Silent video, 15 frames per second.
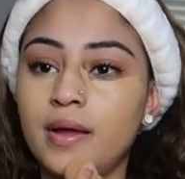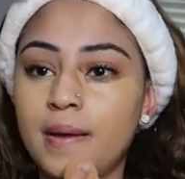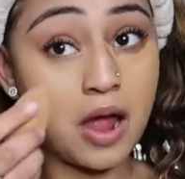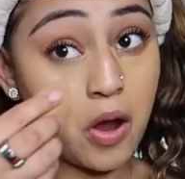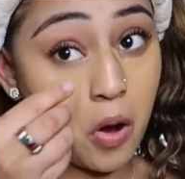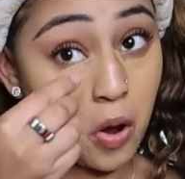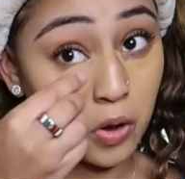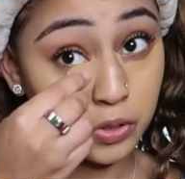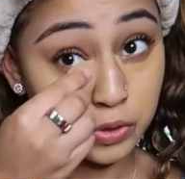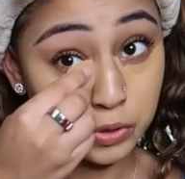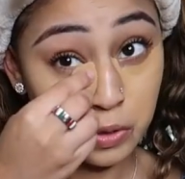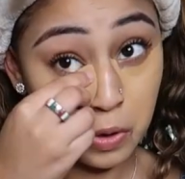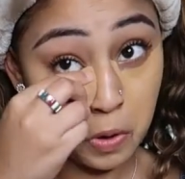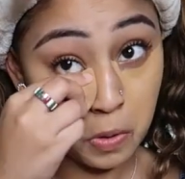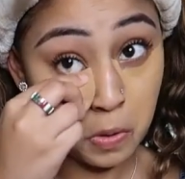I
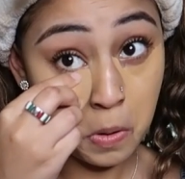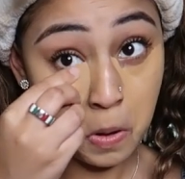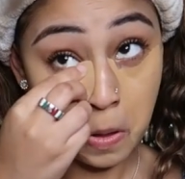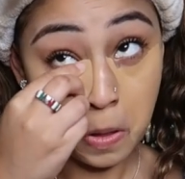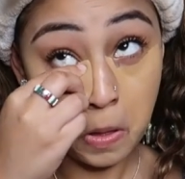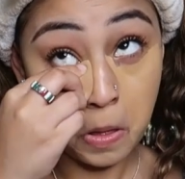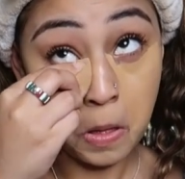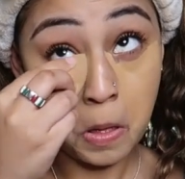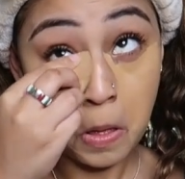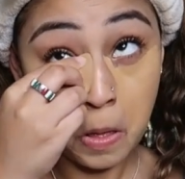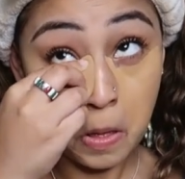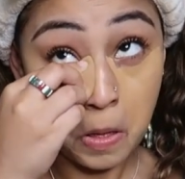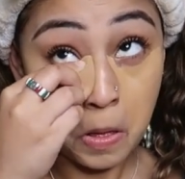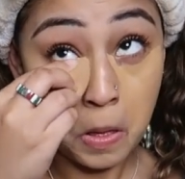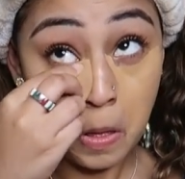also
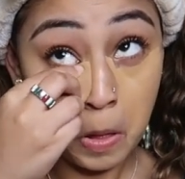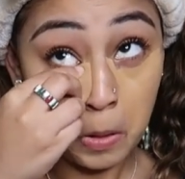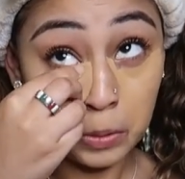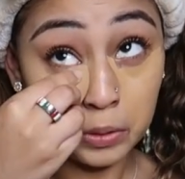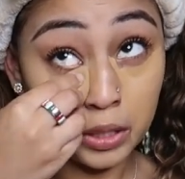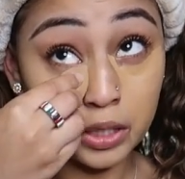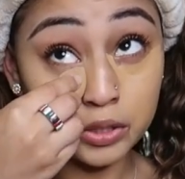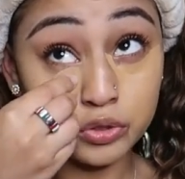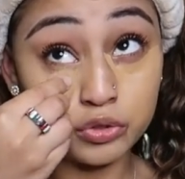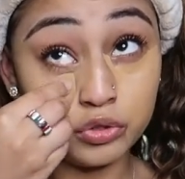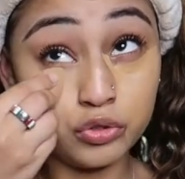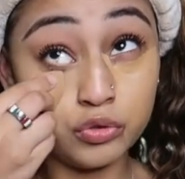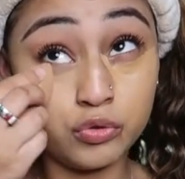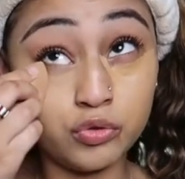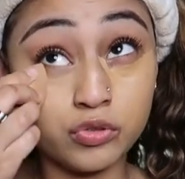like
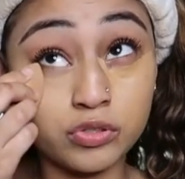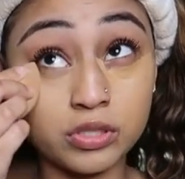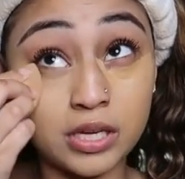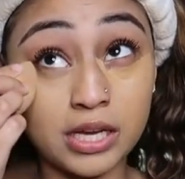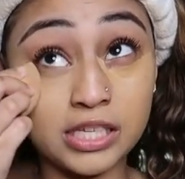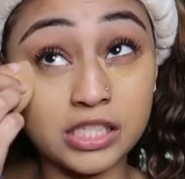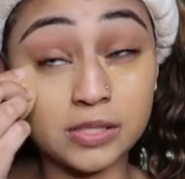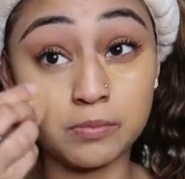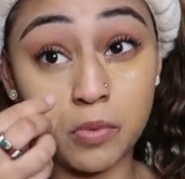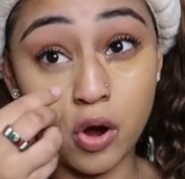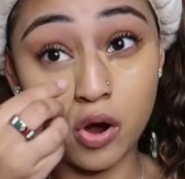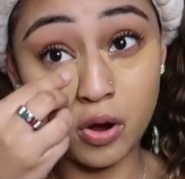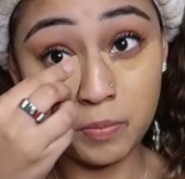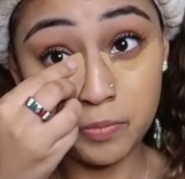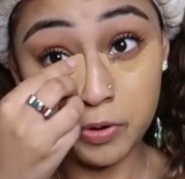to use a
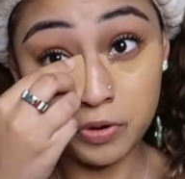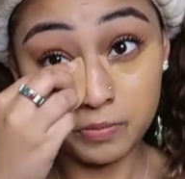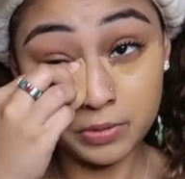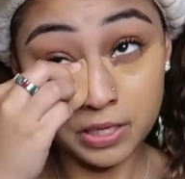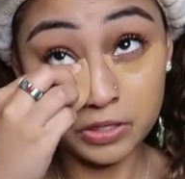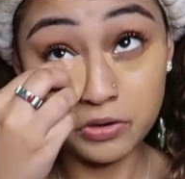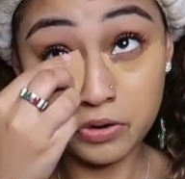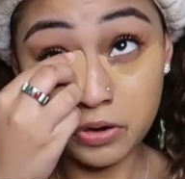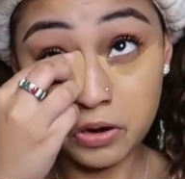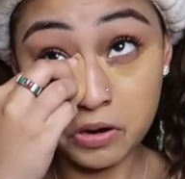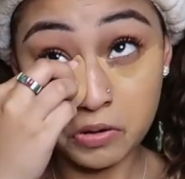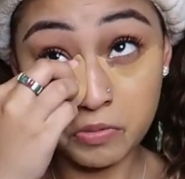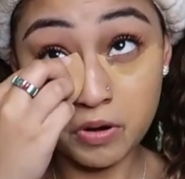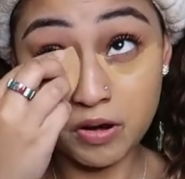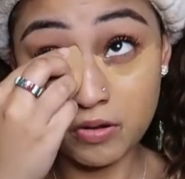small beauty blender
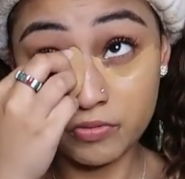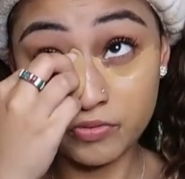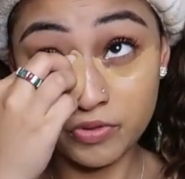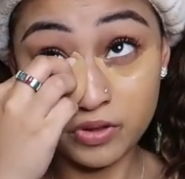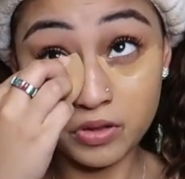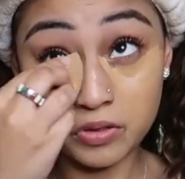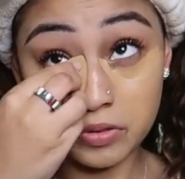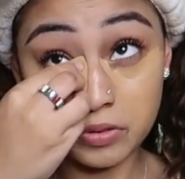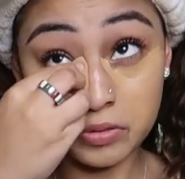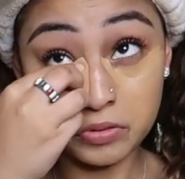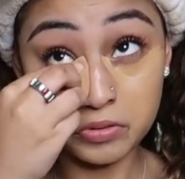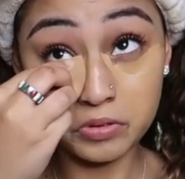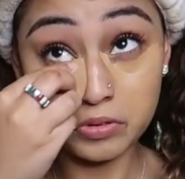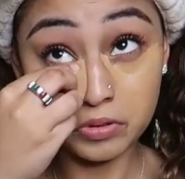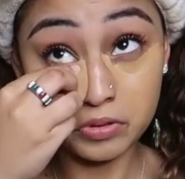around
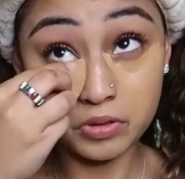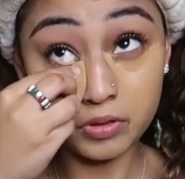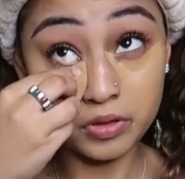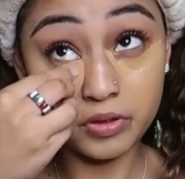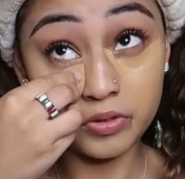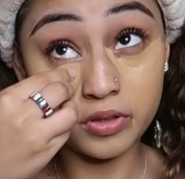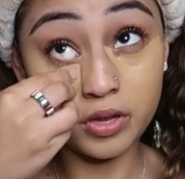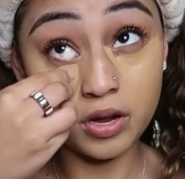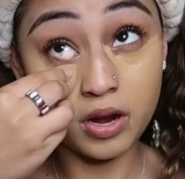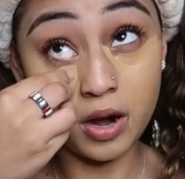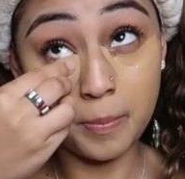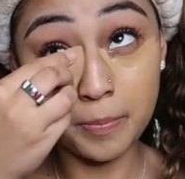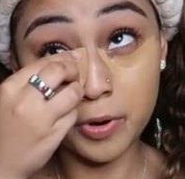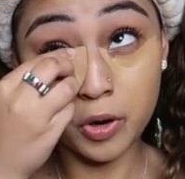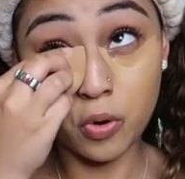the
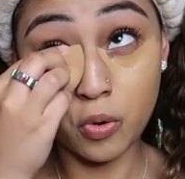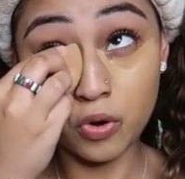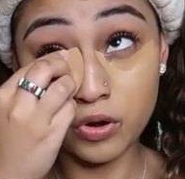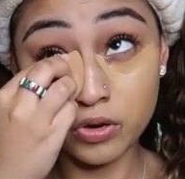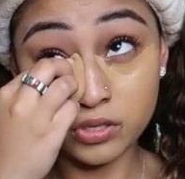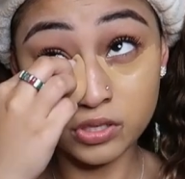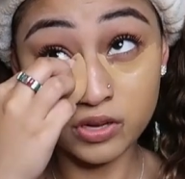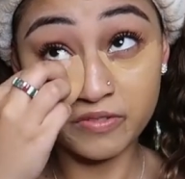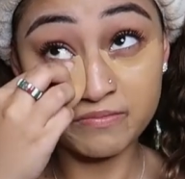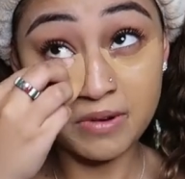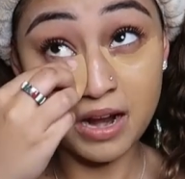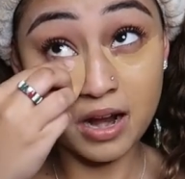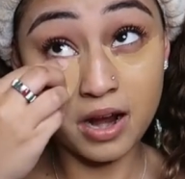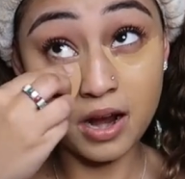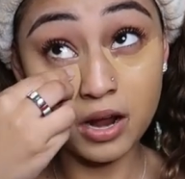upper corners of
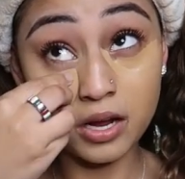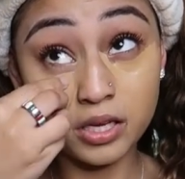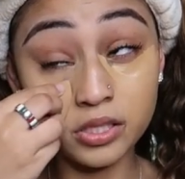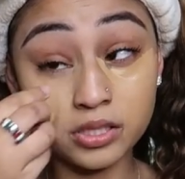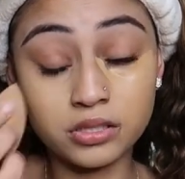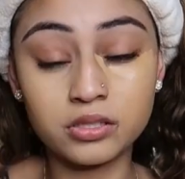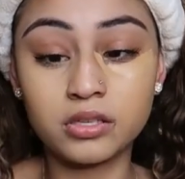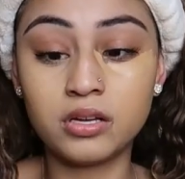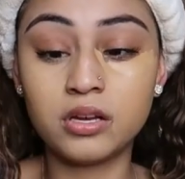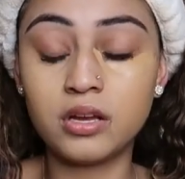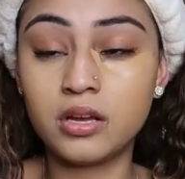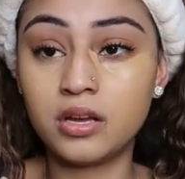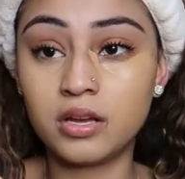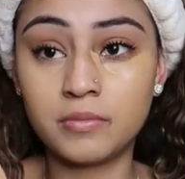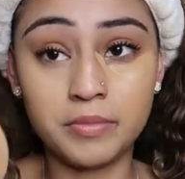my eyes
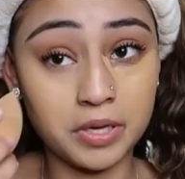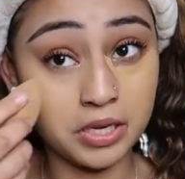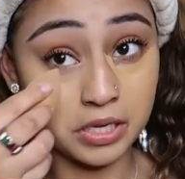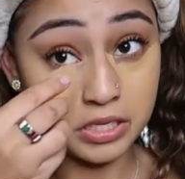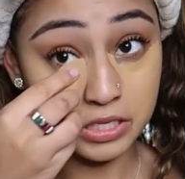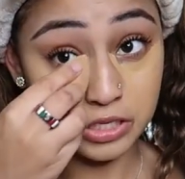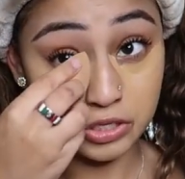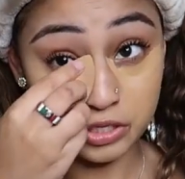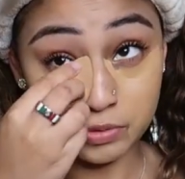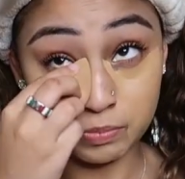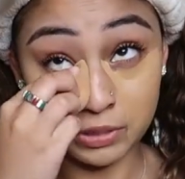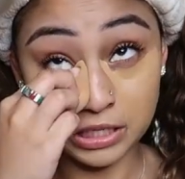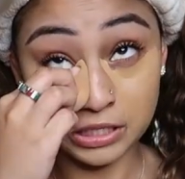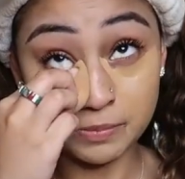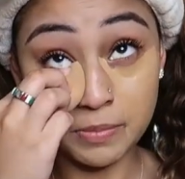because it
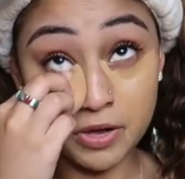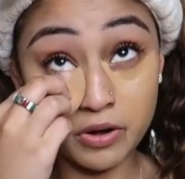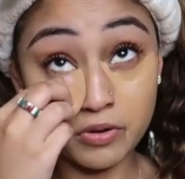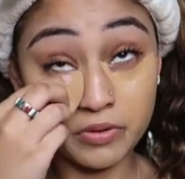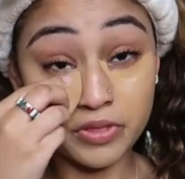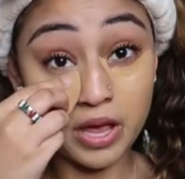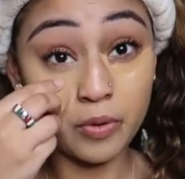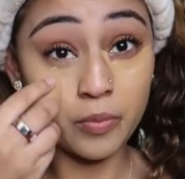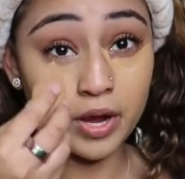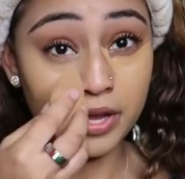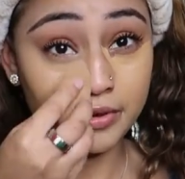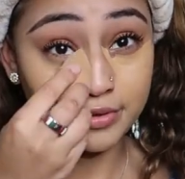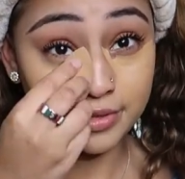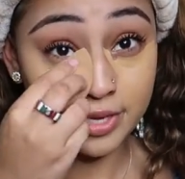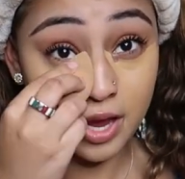just blends better that
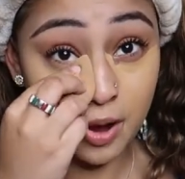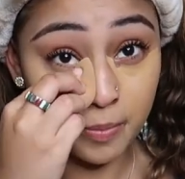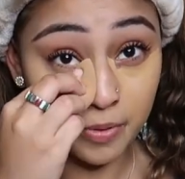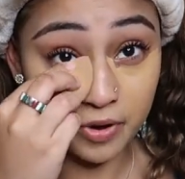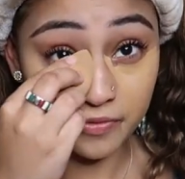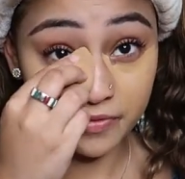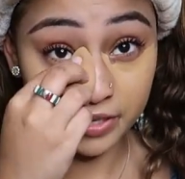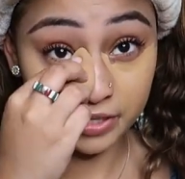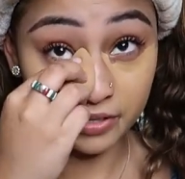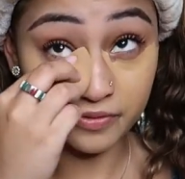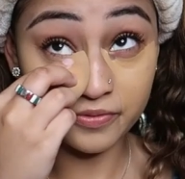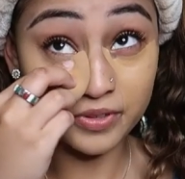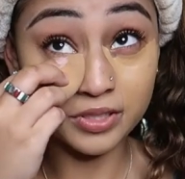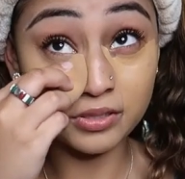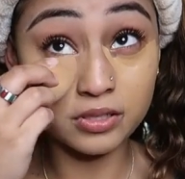way. You see how perfect
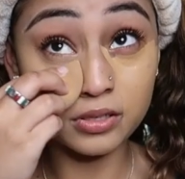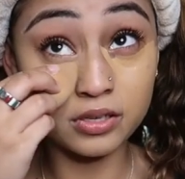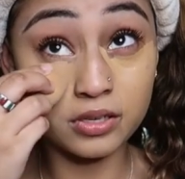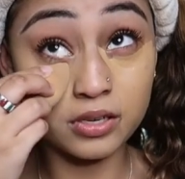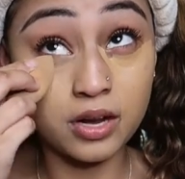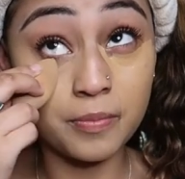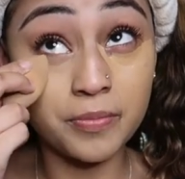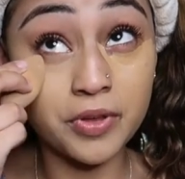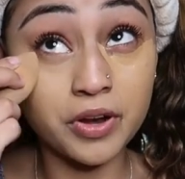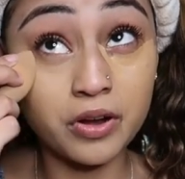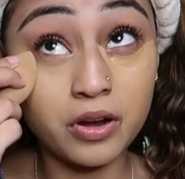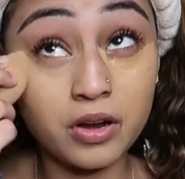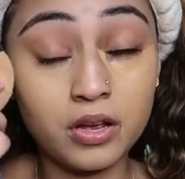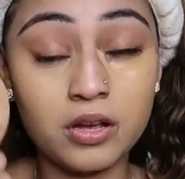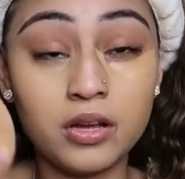it fits up there?